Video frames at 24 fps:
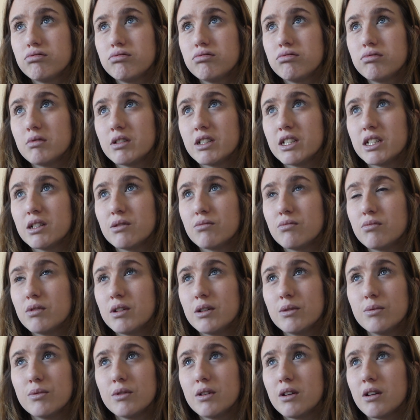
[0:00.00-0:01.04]
until
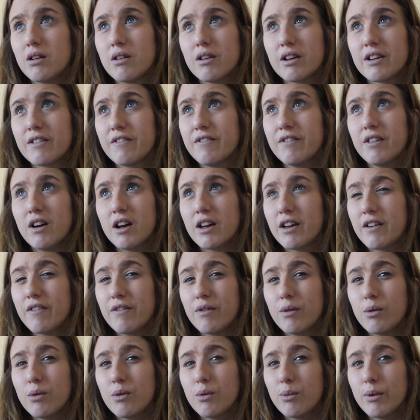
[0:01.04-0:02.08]
we were like
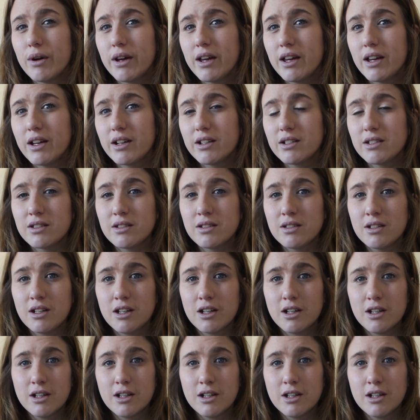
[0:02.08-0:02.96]
34 weeks,